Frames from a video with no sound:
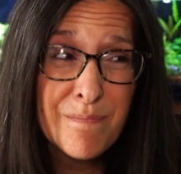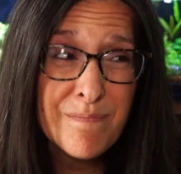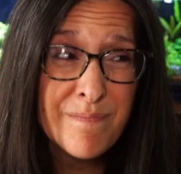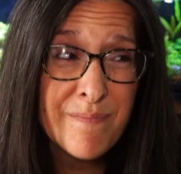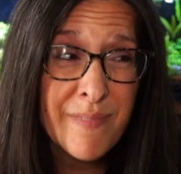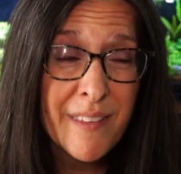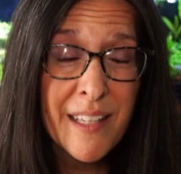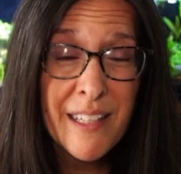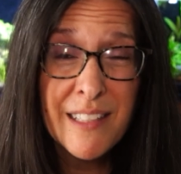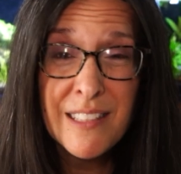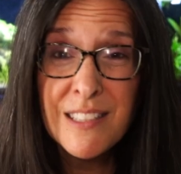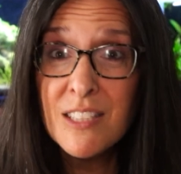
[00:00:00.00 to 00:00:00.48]

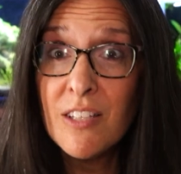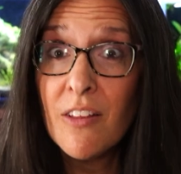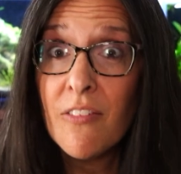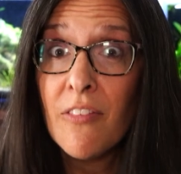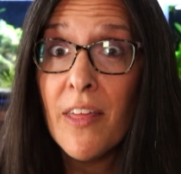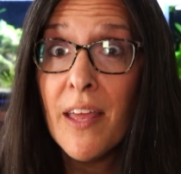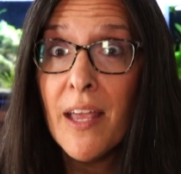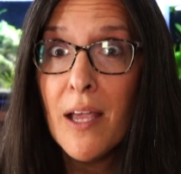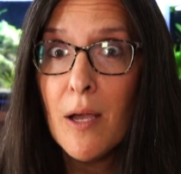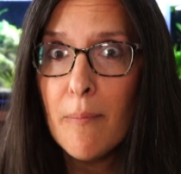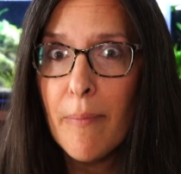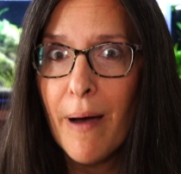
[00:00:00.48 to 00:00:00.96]
things to
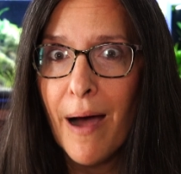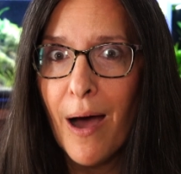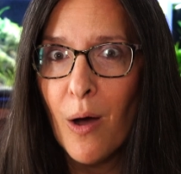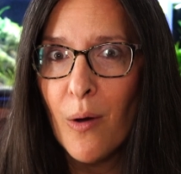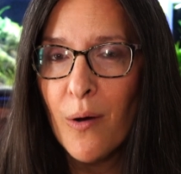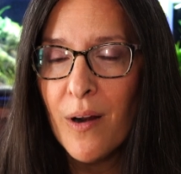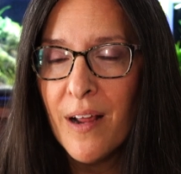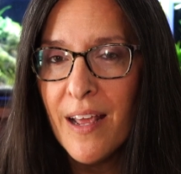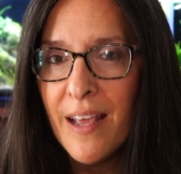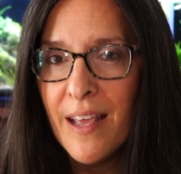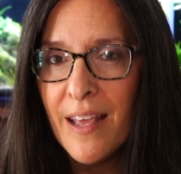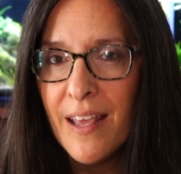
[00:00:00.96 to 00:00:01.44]
think
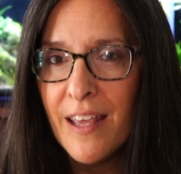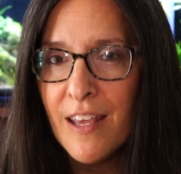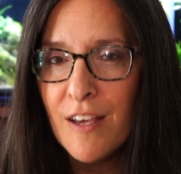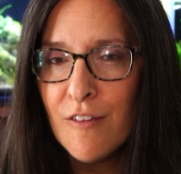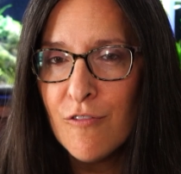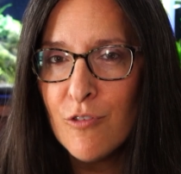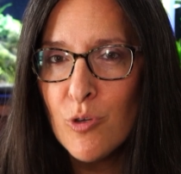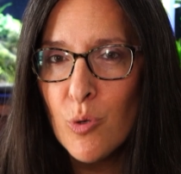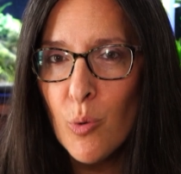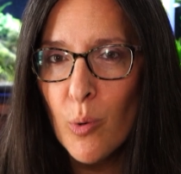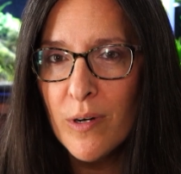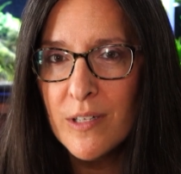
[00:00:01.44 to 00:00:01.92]
about
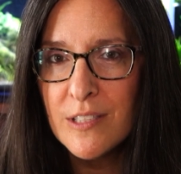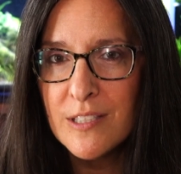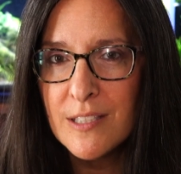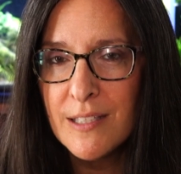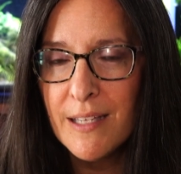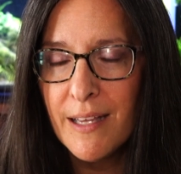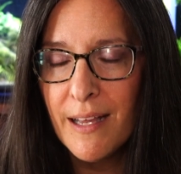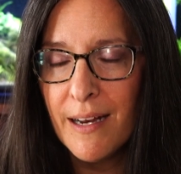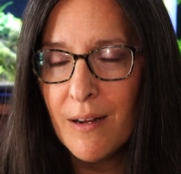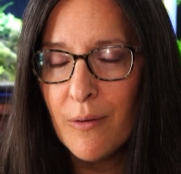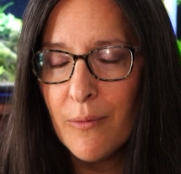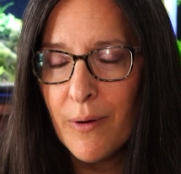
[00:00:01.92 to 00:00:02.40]
if you are
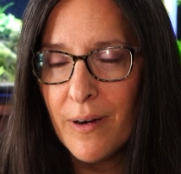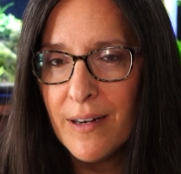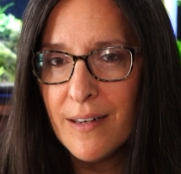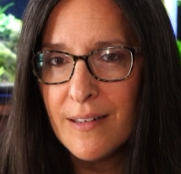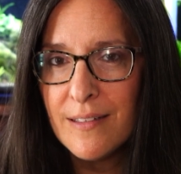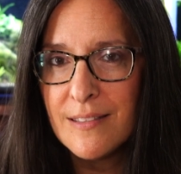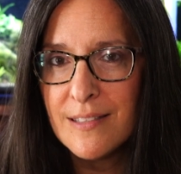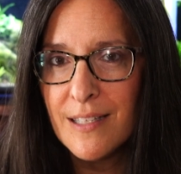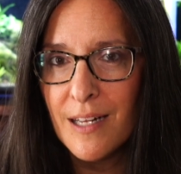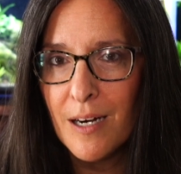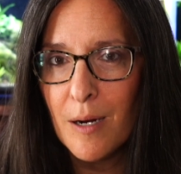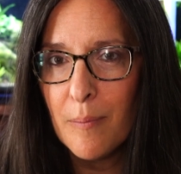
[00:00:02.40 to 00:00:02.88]
getting ready
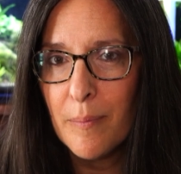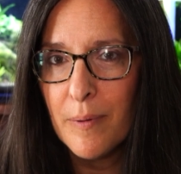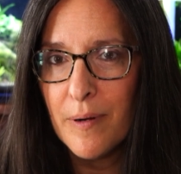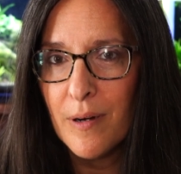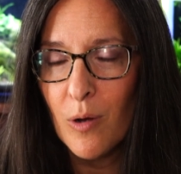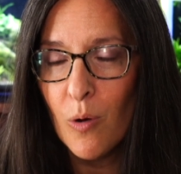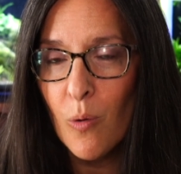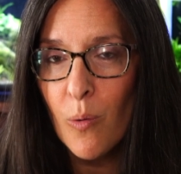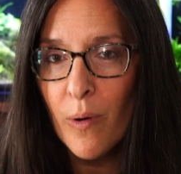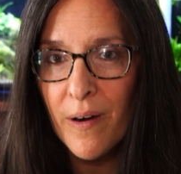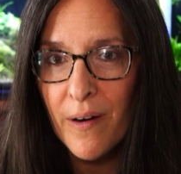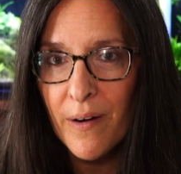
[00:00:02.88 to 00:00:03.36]
to set up an
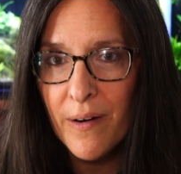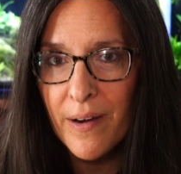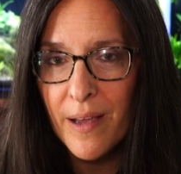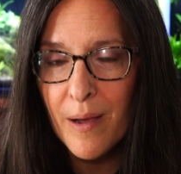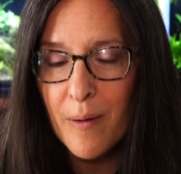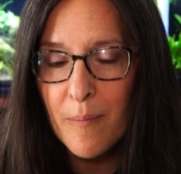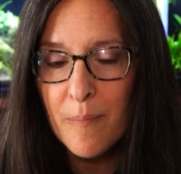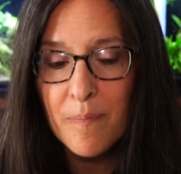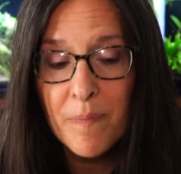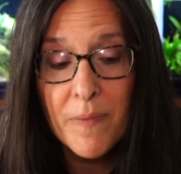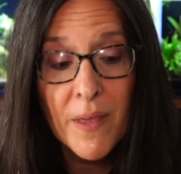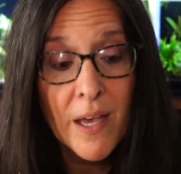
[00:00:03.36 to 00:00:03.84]

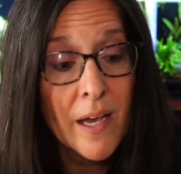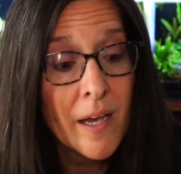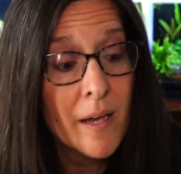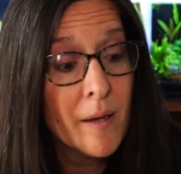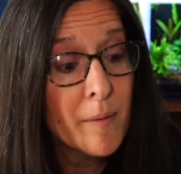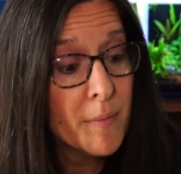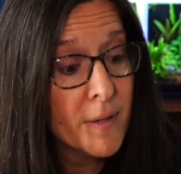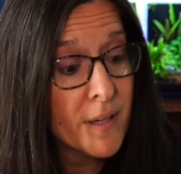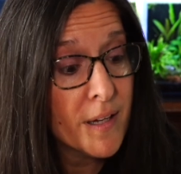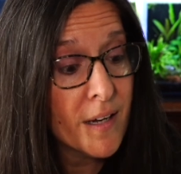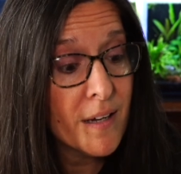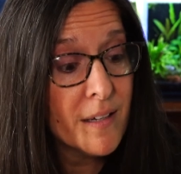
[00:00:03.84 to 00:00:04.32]
aquarium,
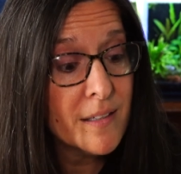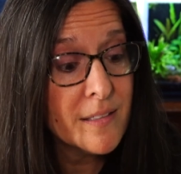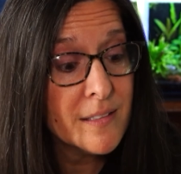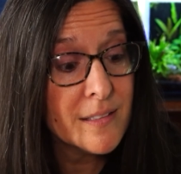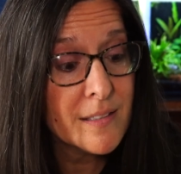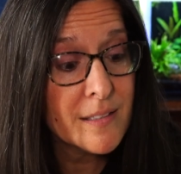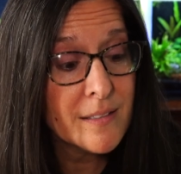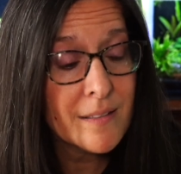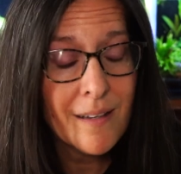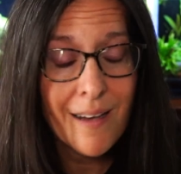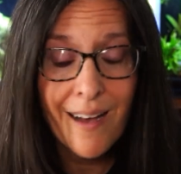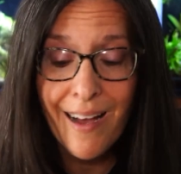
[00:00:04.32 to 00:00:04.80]

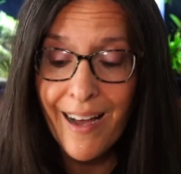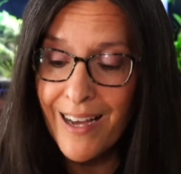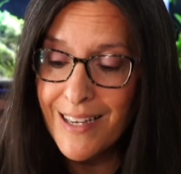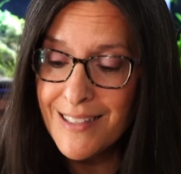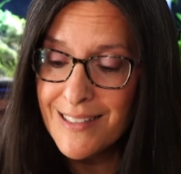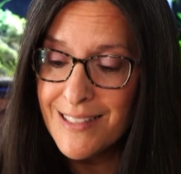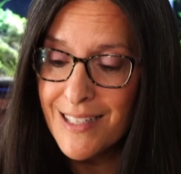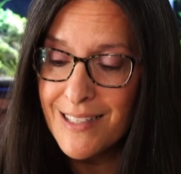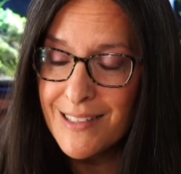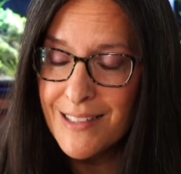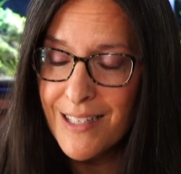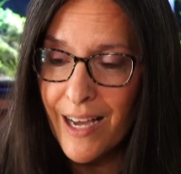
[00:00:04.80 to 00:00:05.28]
because I
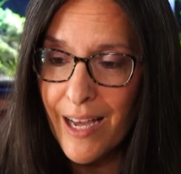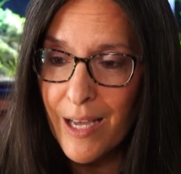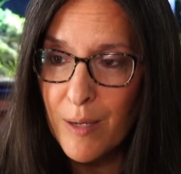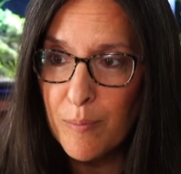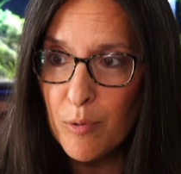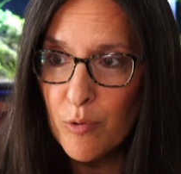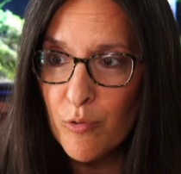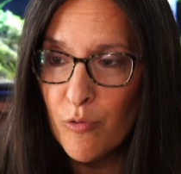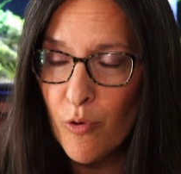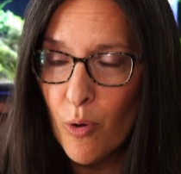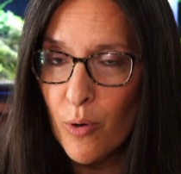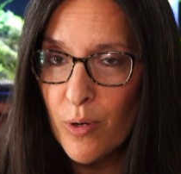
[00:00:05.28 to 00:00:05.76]
tend to
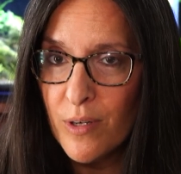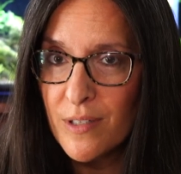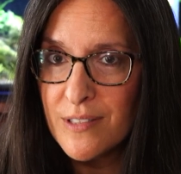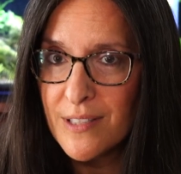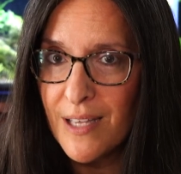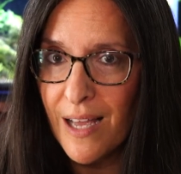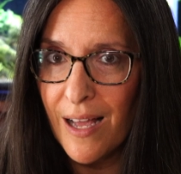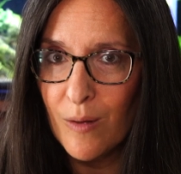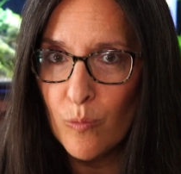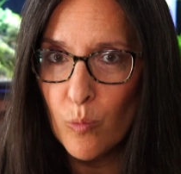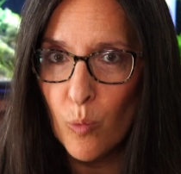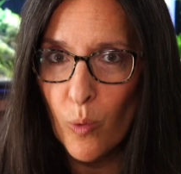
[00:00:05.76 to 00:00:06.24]
hyper-focus
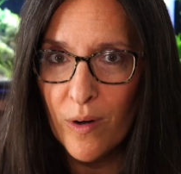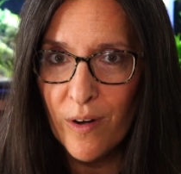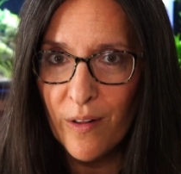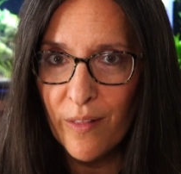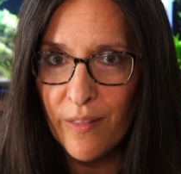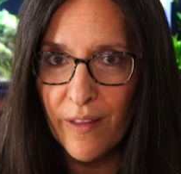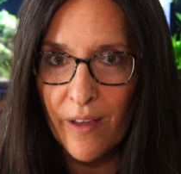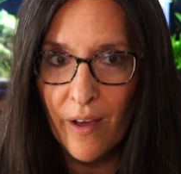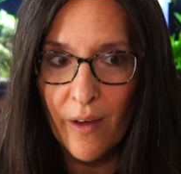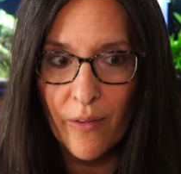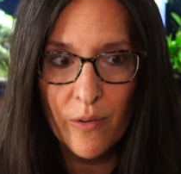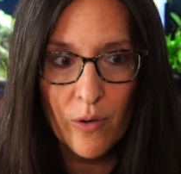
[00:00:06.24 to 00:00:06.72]
on one or
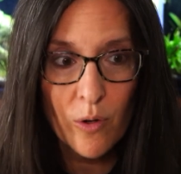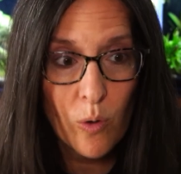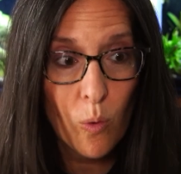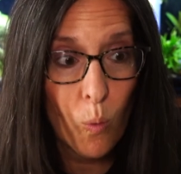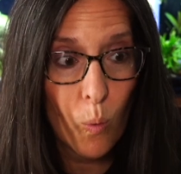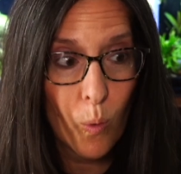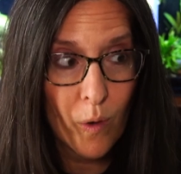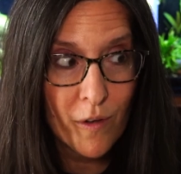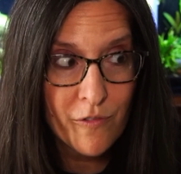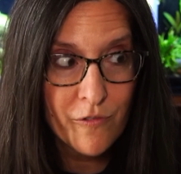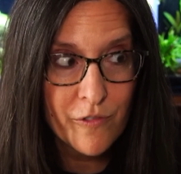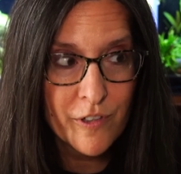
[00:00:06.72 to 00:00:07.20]
the other.
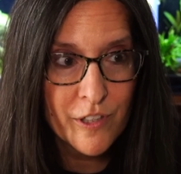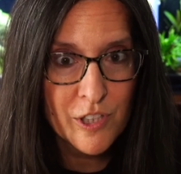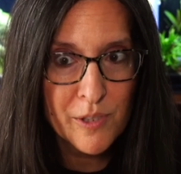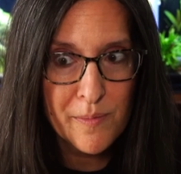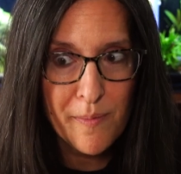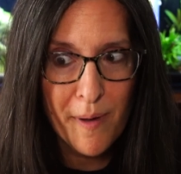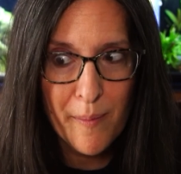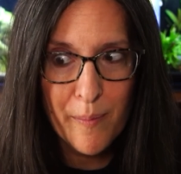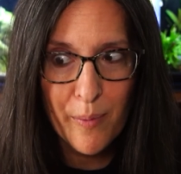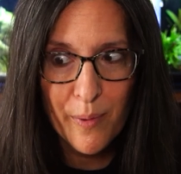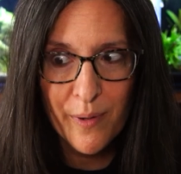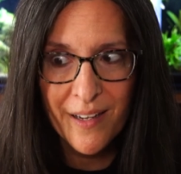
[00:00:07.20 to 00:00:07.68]
What fish
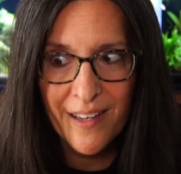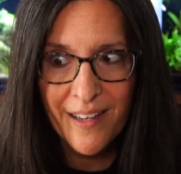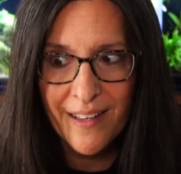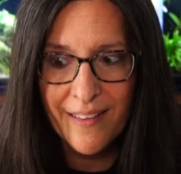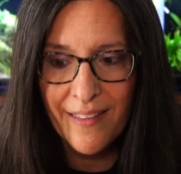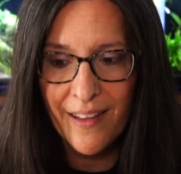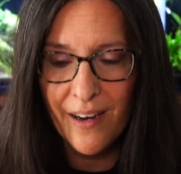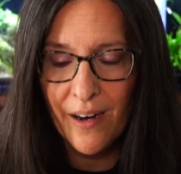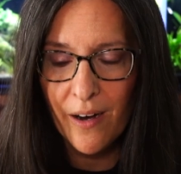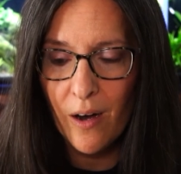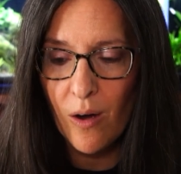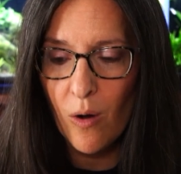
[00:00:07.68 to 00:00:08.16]
am I putting in
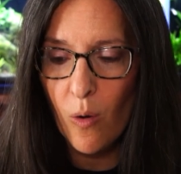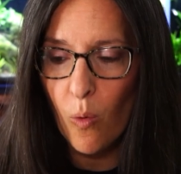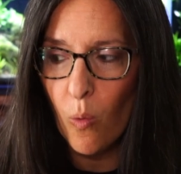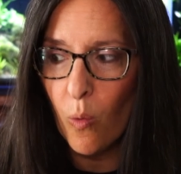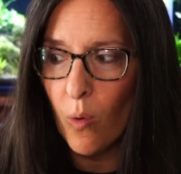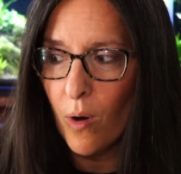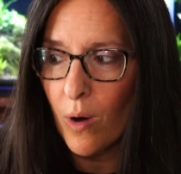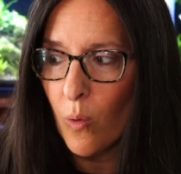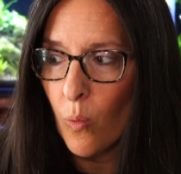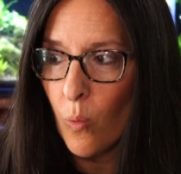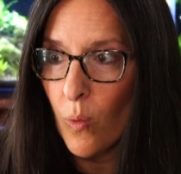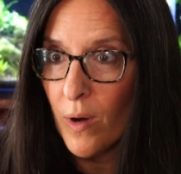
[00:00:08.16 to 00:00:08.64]
there,
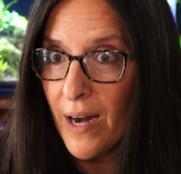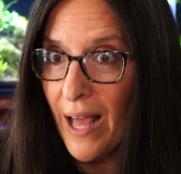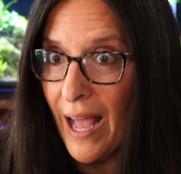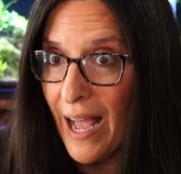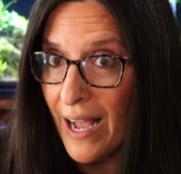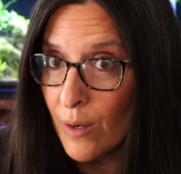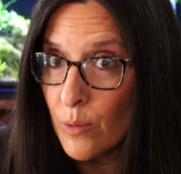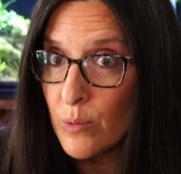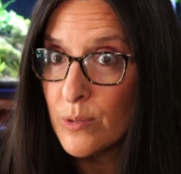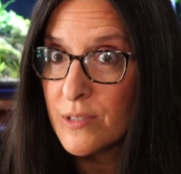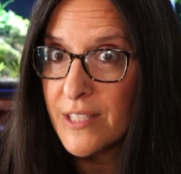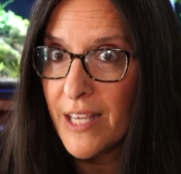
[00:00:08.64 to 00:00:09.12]
or what
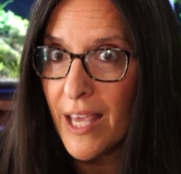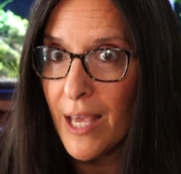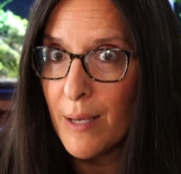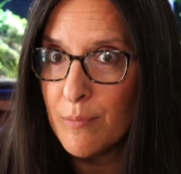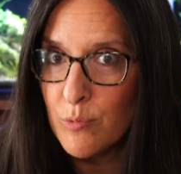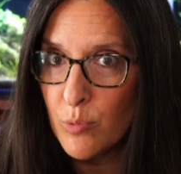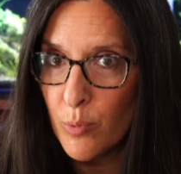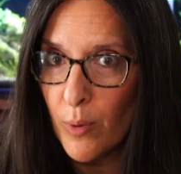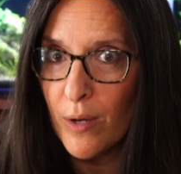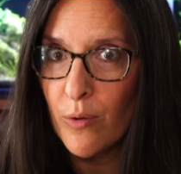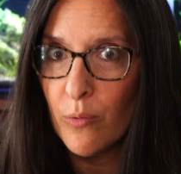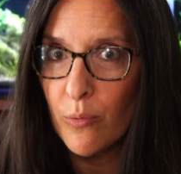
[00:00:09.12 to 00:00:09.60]

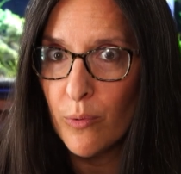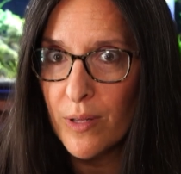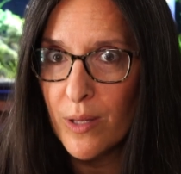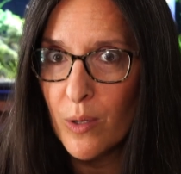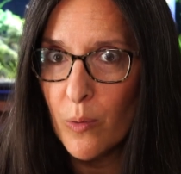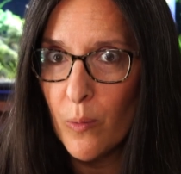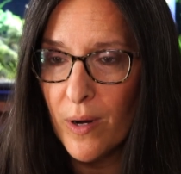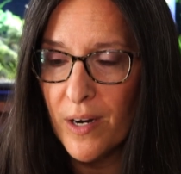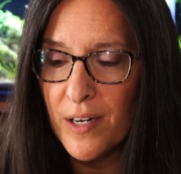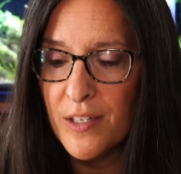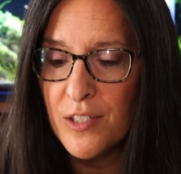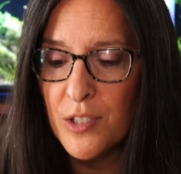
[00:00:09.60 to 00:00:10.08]
aquascape do I really
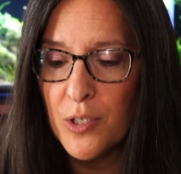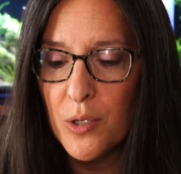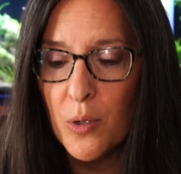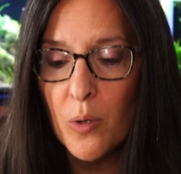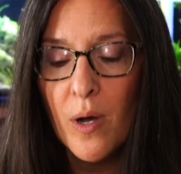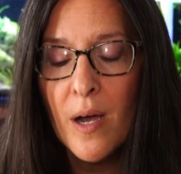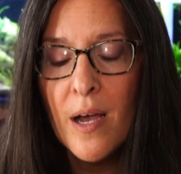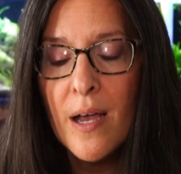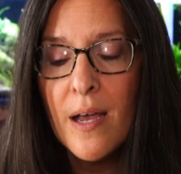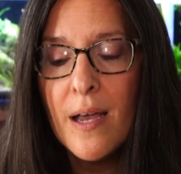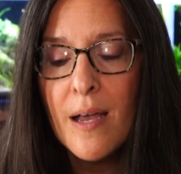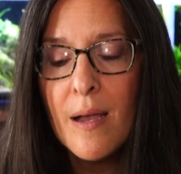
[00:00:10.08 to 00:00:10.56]
want to do?